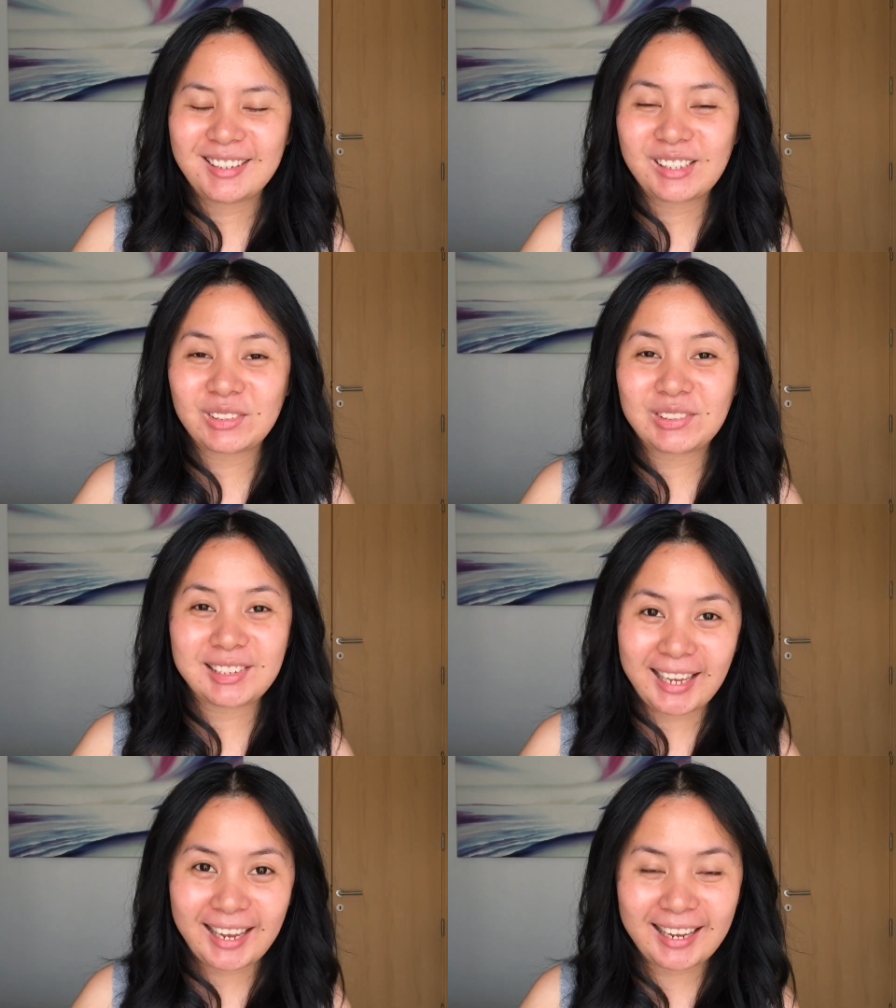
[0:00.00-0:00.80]
So
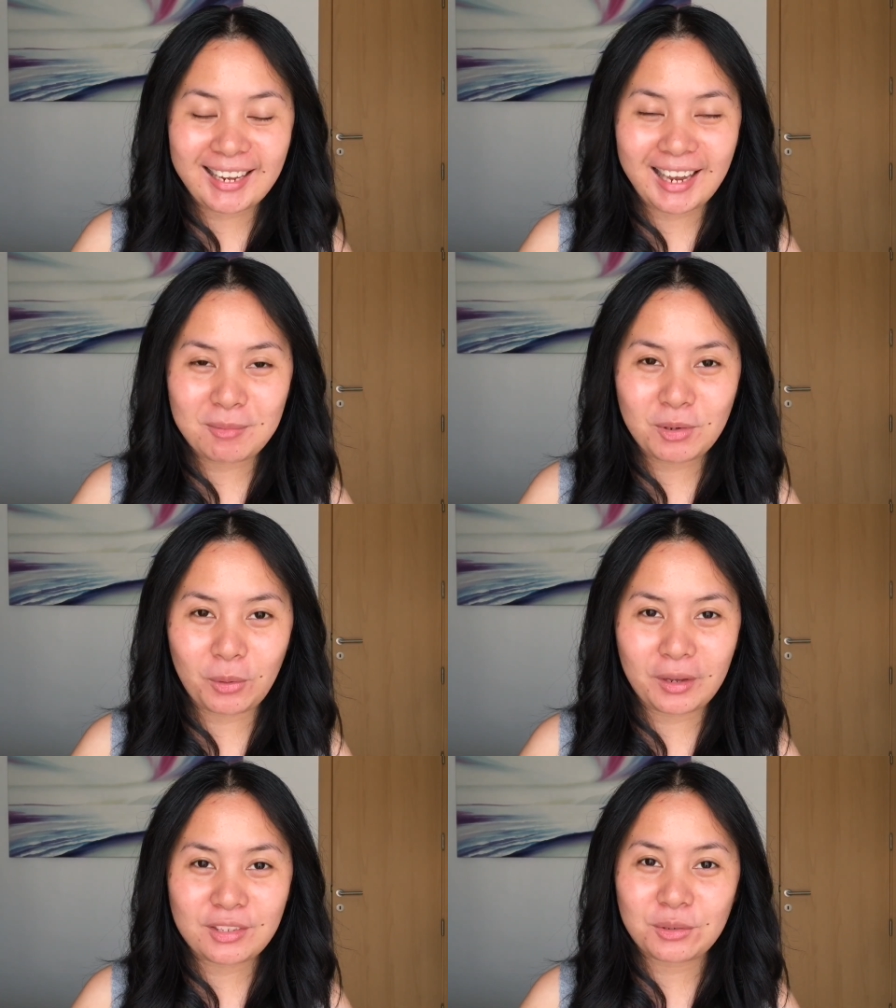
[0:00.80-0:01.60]
today I'm
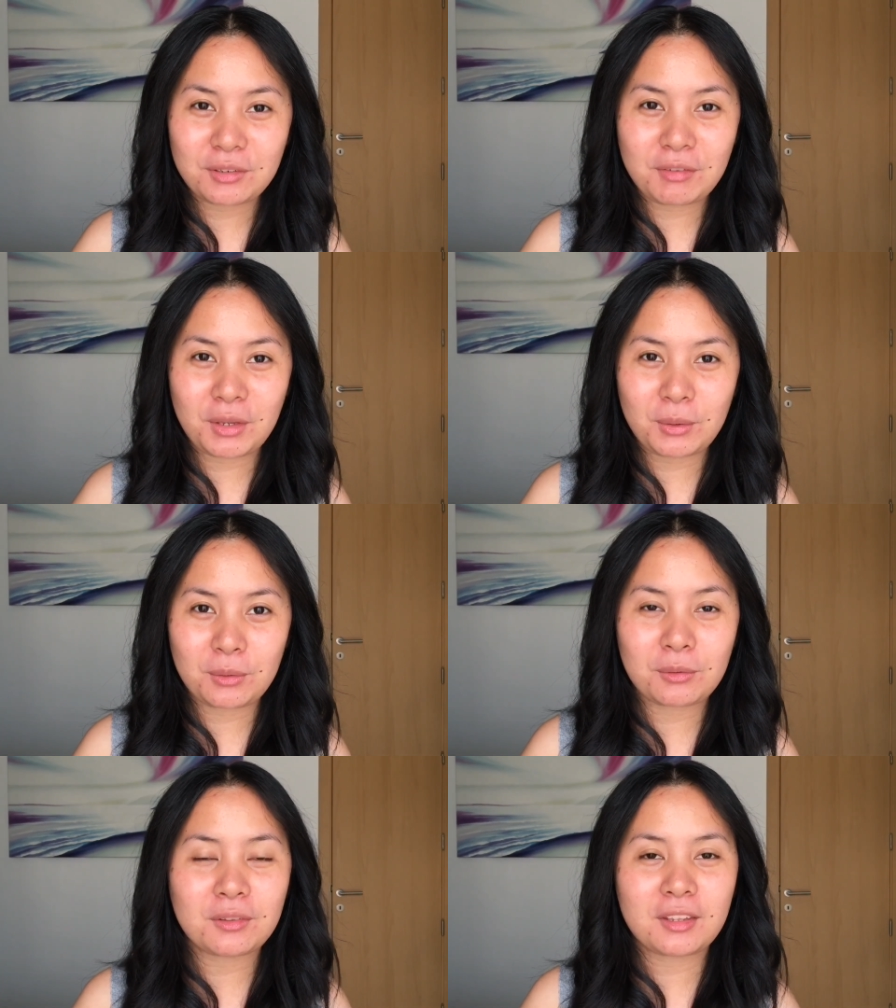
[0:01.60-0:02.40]
going to
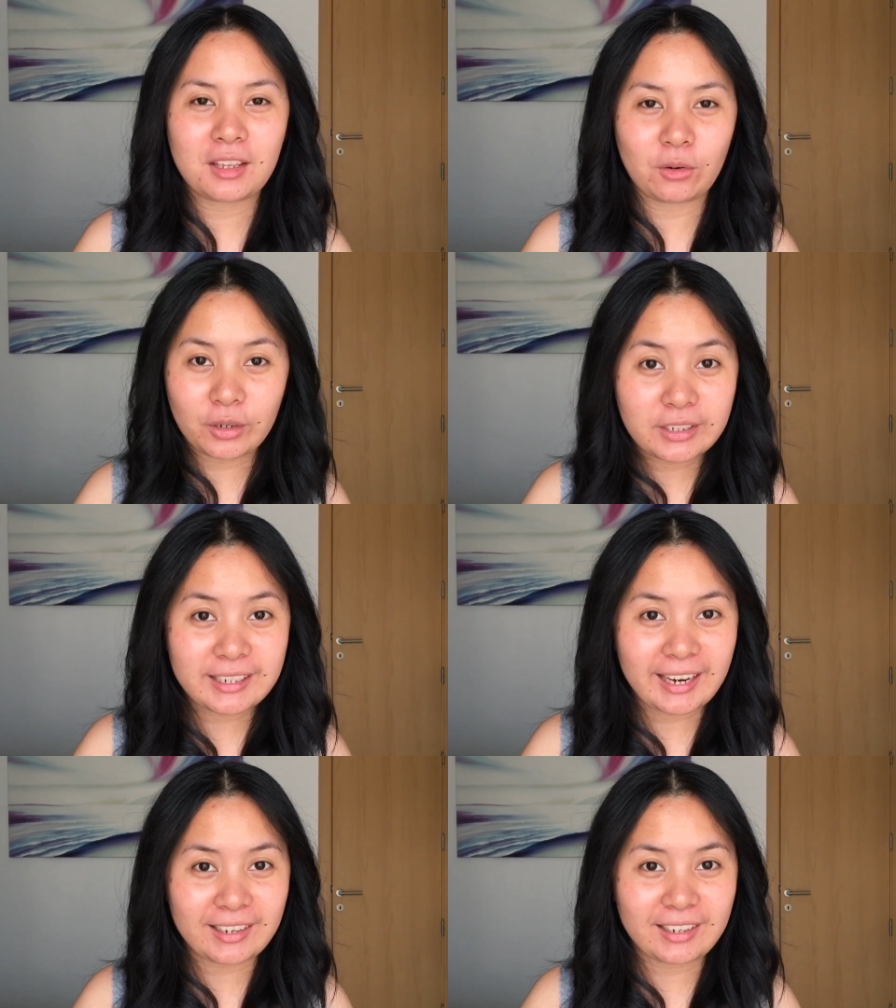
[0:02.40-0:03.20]
review the
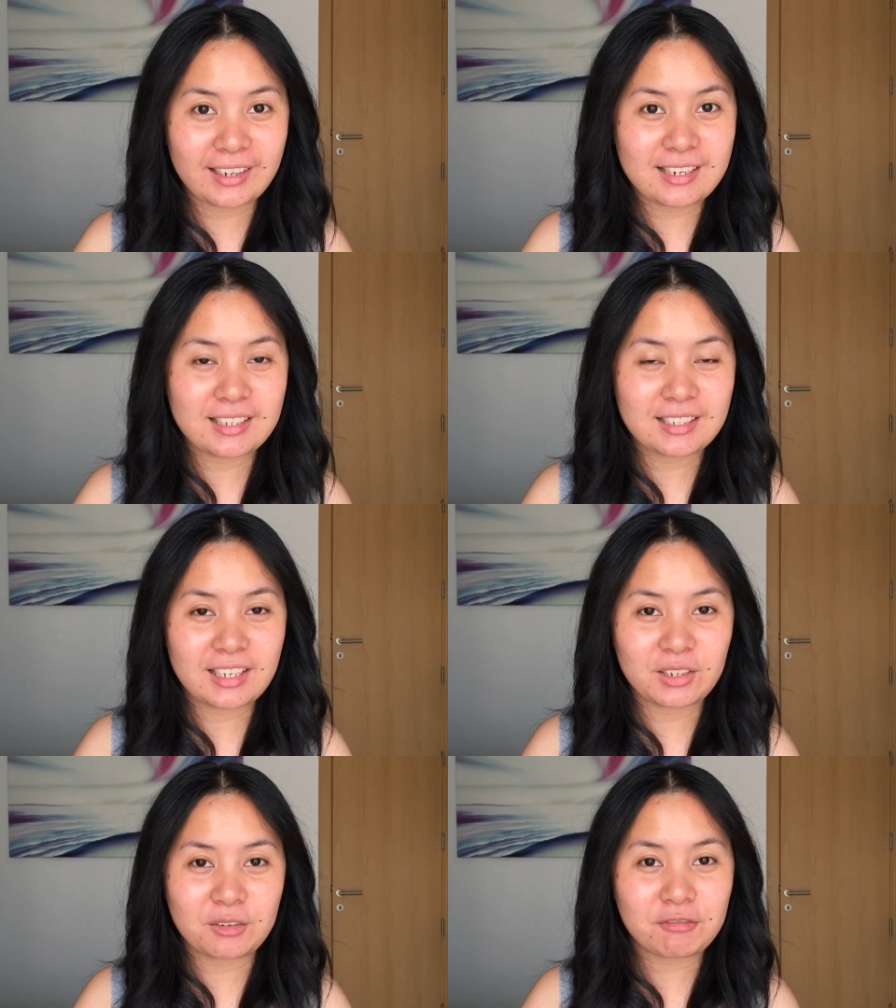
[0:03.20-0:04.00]
Ordinary
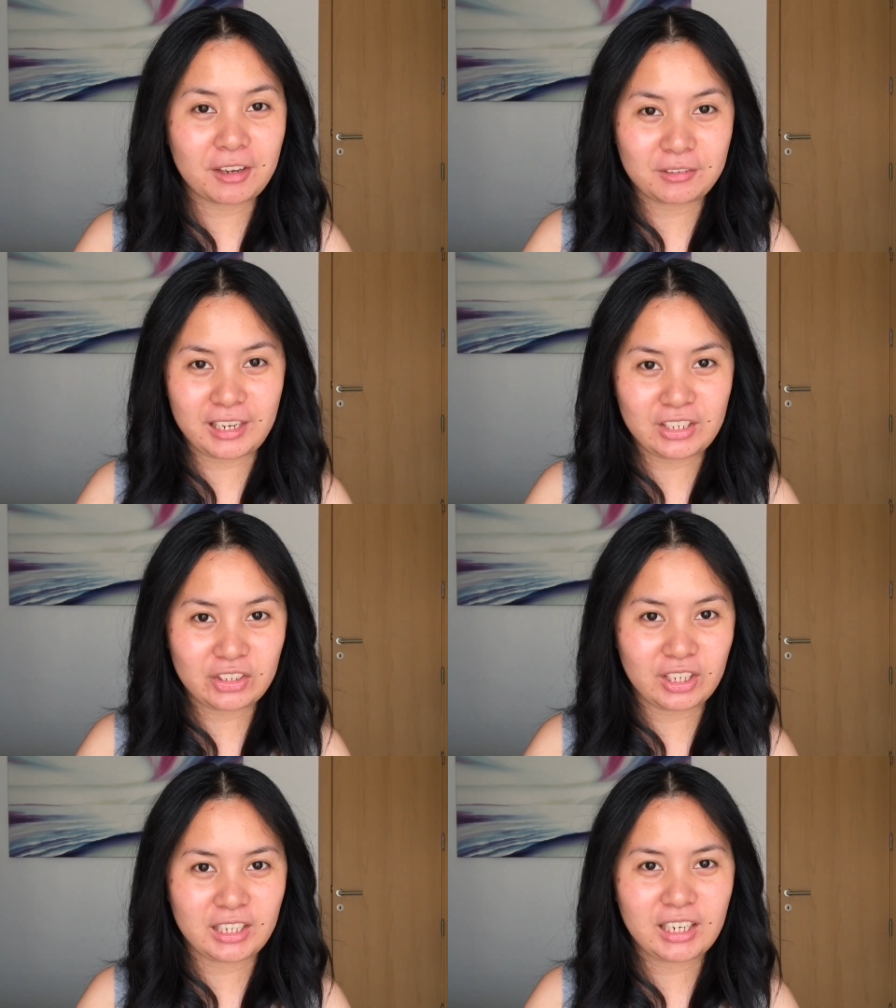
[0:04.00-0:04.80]
Serum
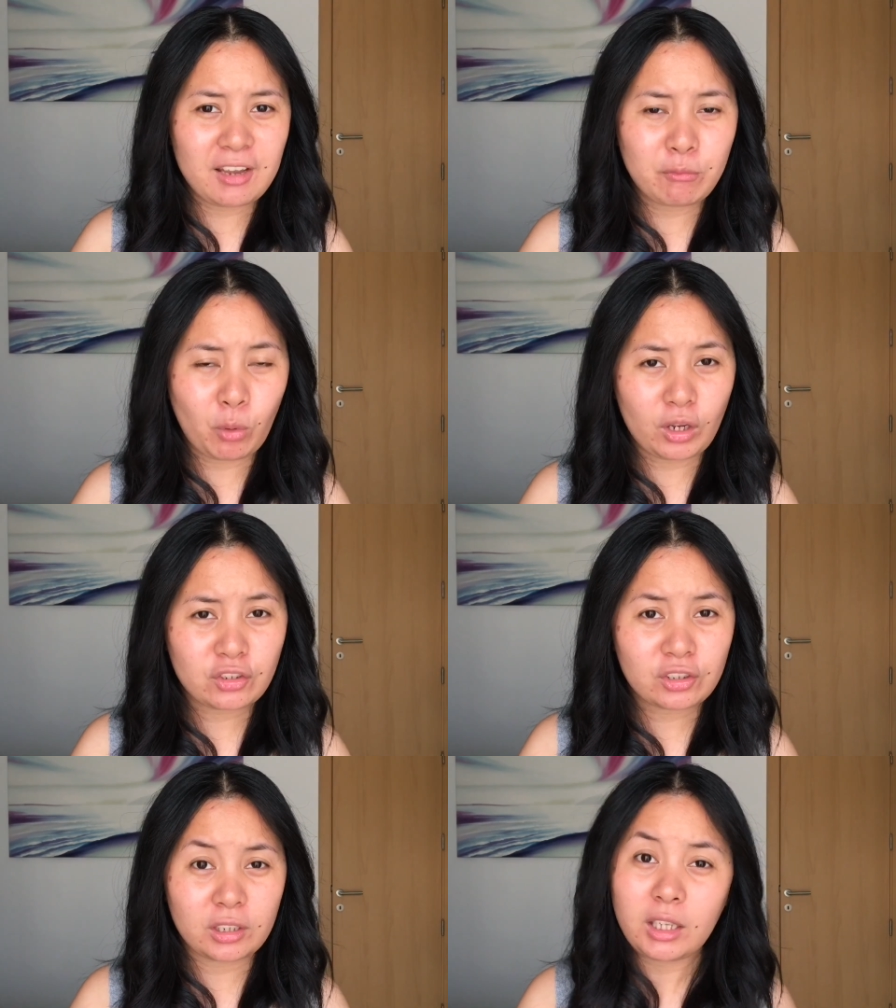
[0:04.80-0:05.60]
Foundation. I've
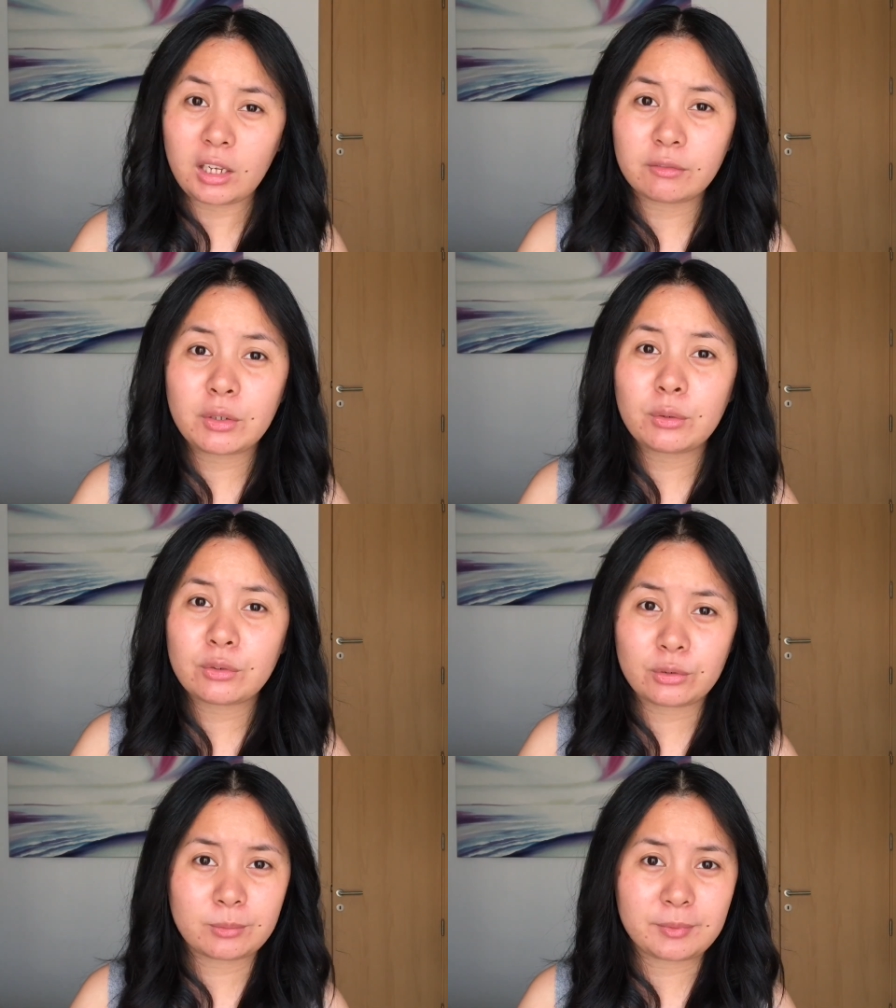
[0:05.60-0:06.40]
watched a lot of
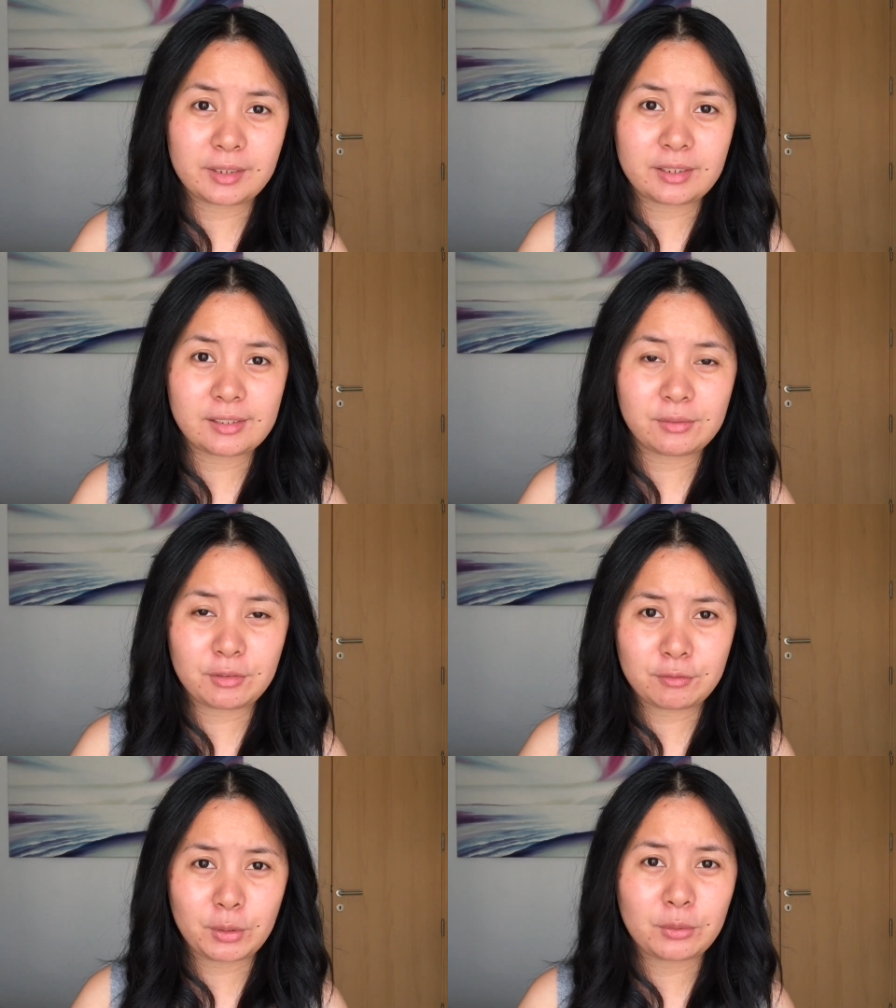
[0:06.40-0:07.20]
YouTubers
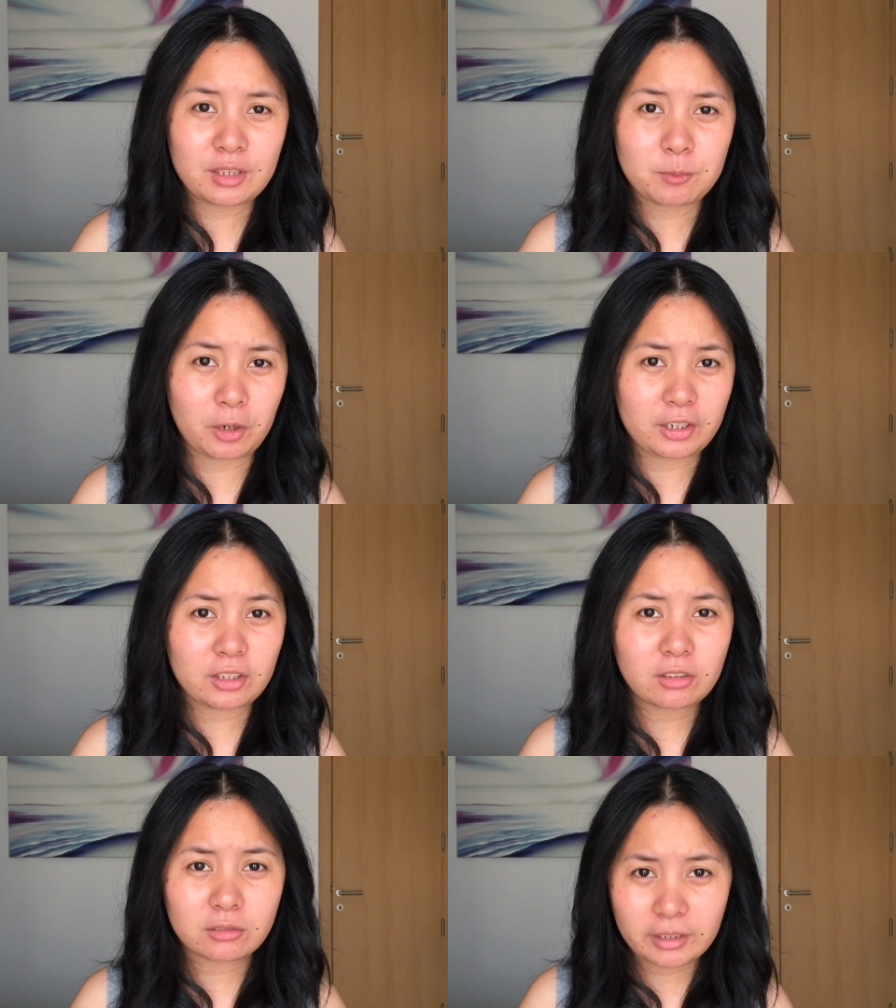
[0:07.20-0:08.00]
review this
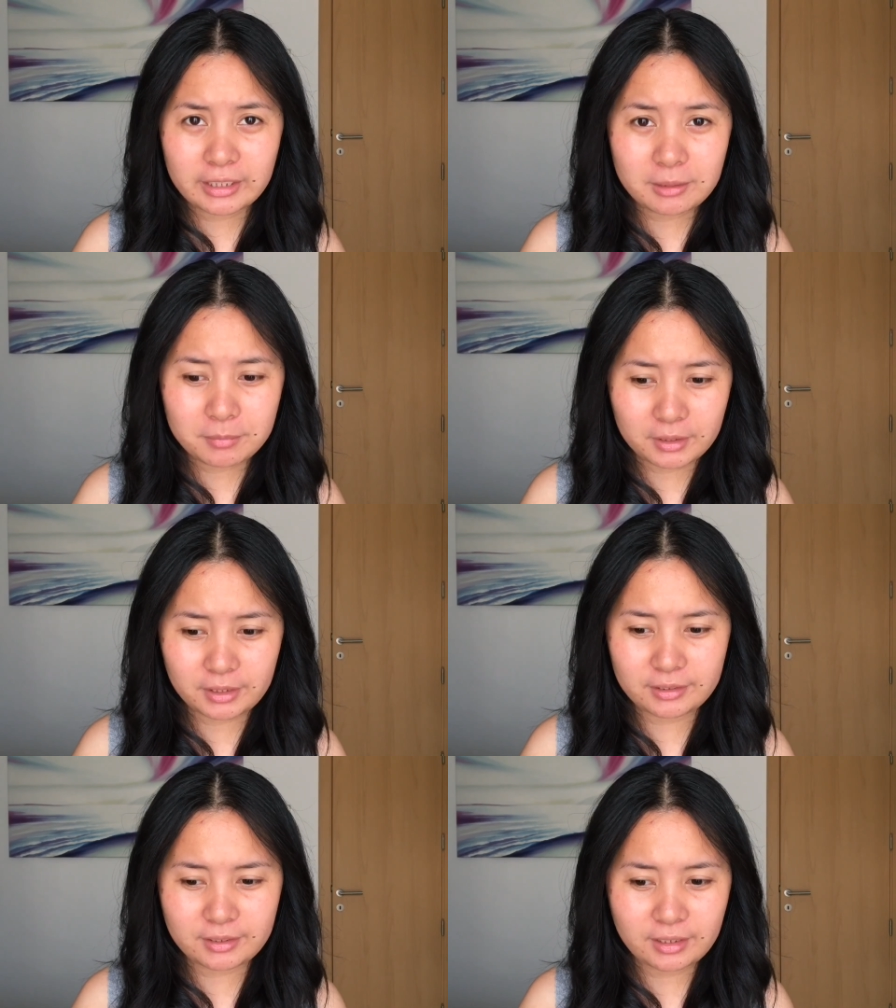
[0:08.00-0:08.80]
product already,
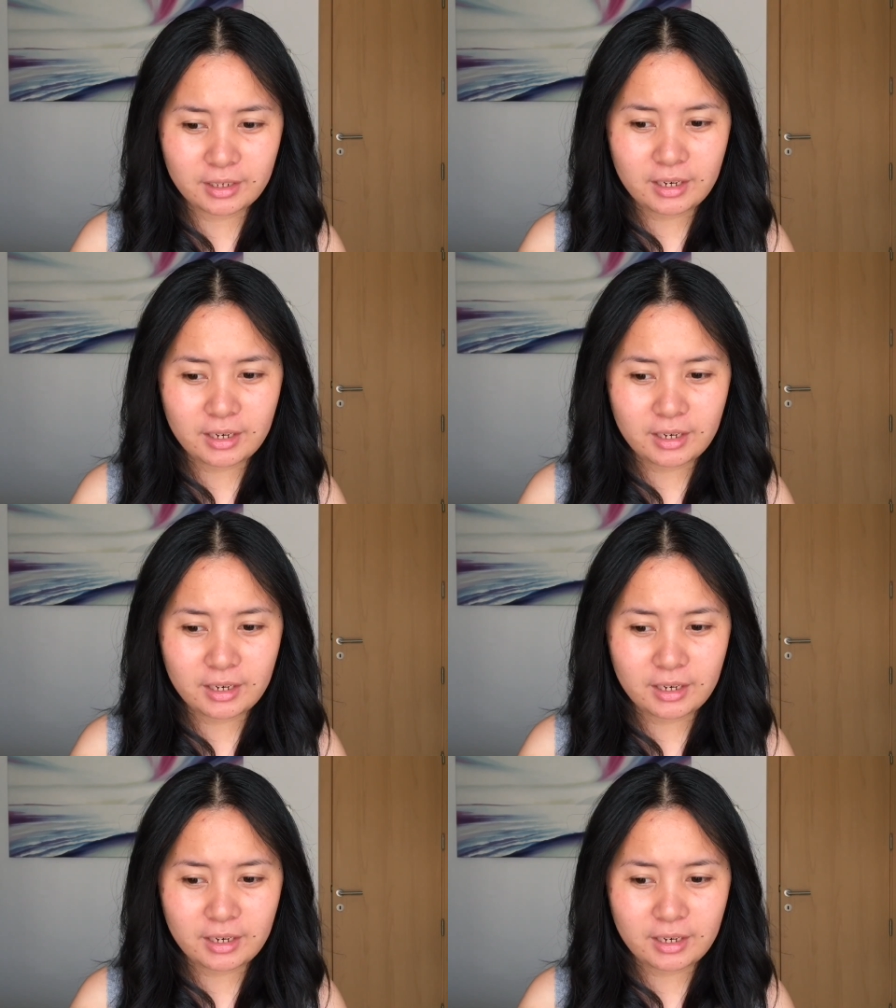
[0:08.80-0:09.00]
but